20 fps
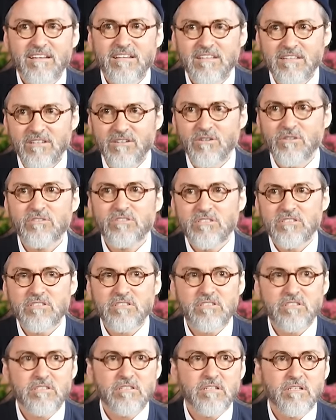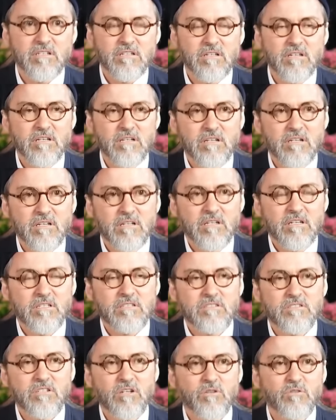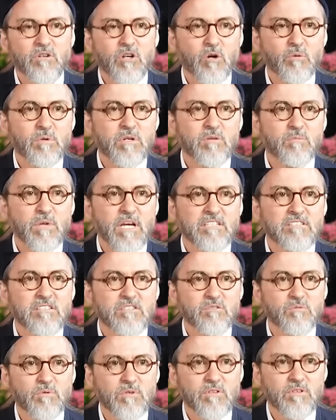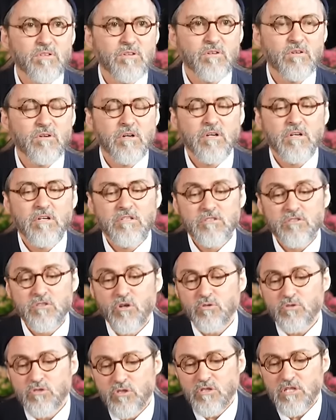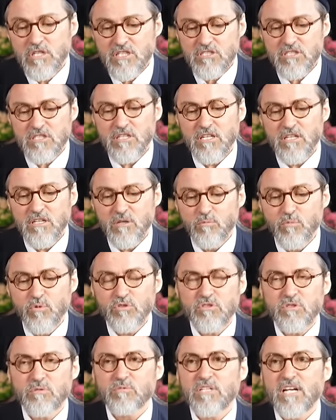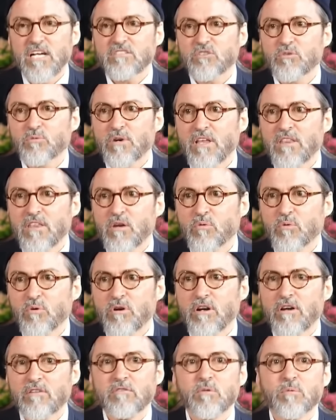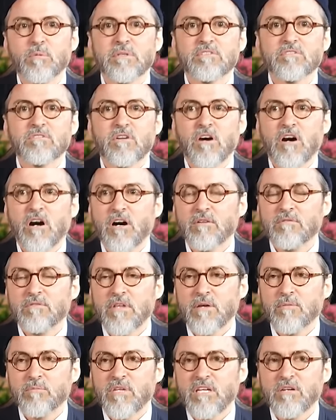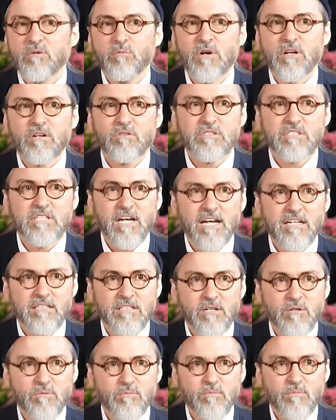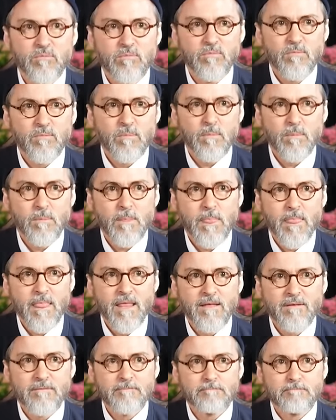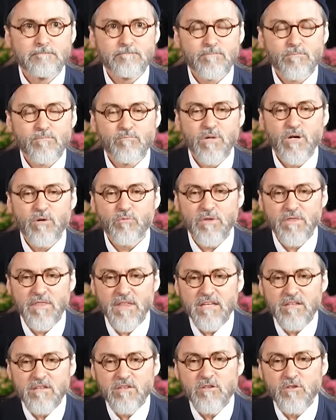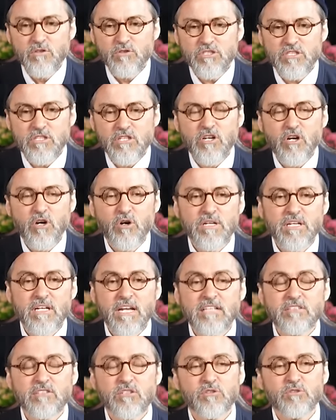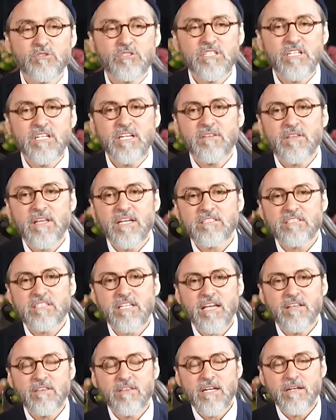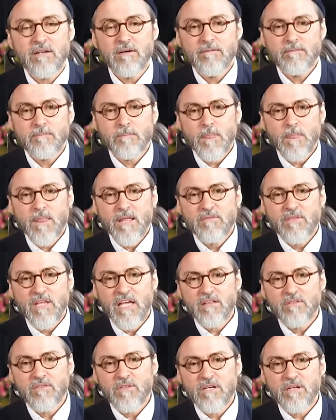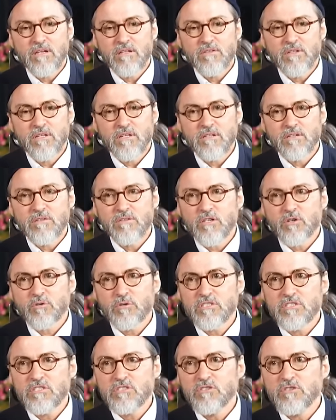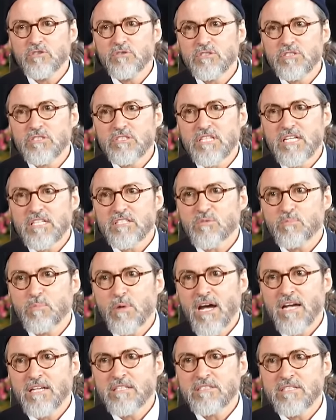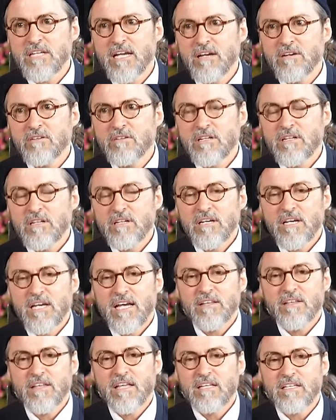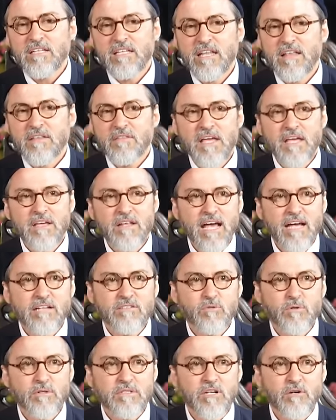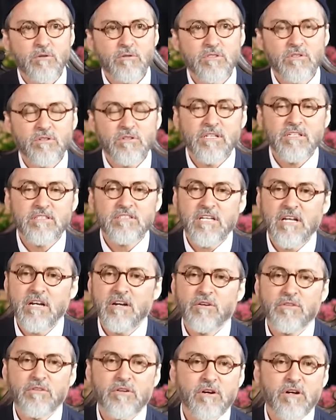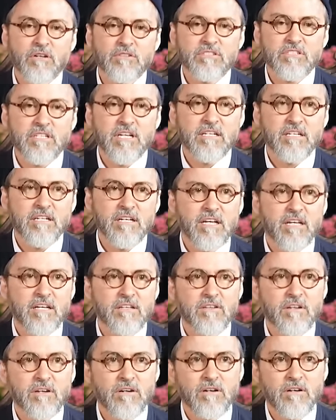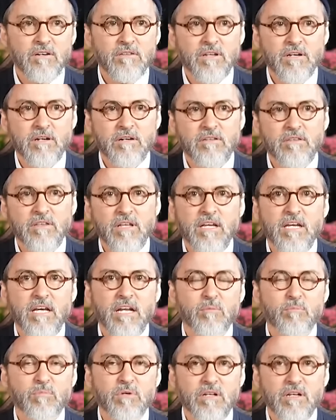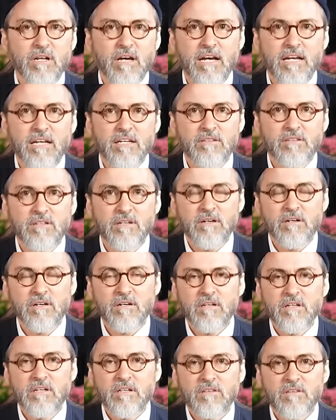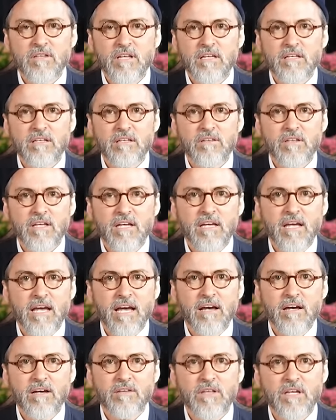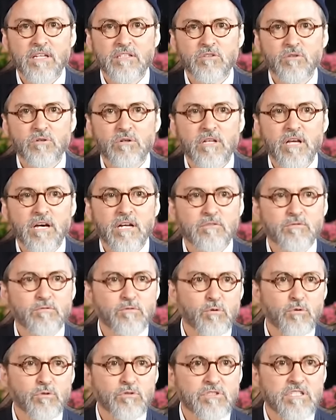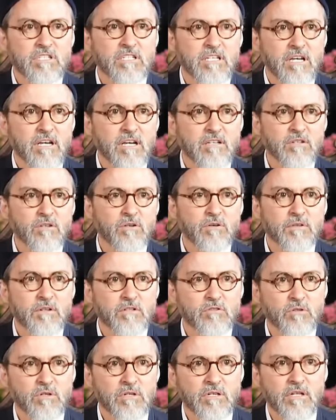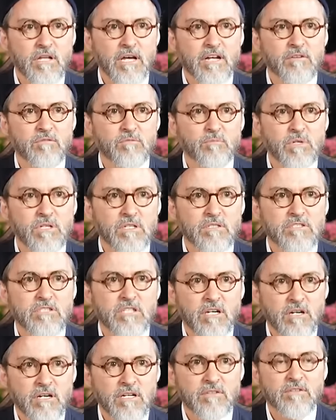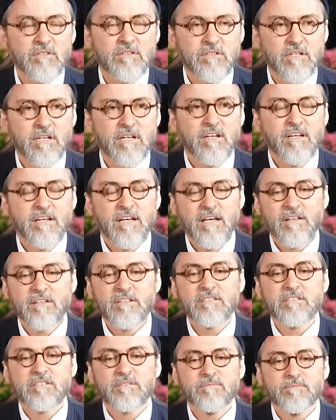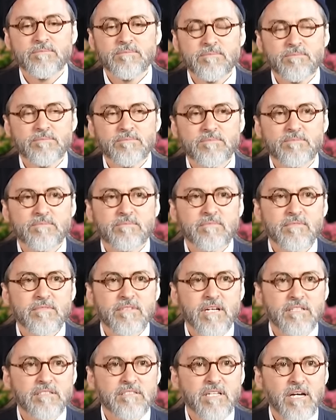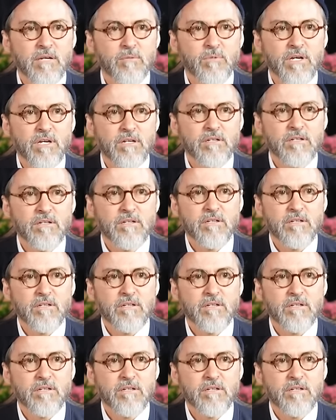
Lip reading: You know, just so nobody messes with you. So traditionally, the Muslims, that's the way they were. Everybody's in awe of them. They didn't want to attack them. But when they used to go, in Andalusia, they say that the Christians used to send spies down, and they'd ask what they were doing. He said, oh, they're all studying. They get up at night. They do a lot of furusia. You know, they're doing a lot of military. And they said, not time yet.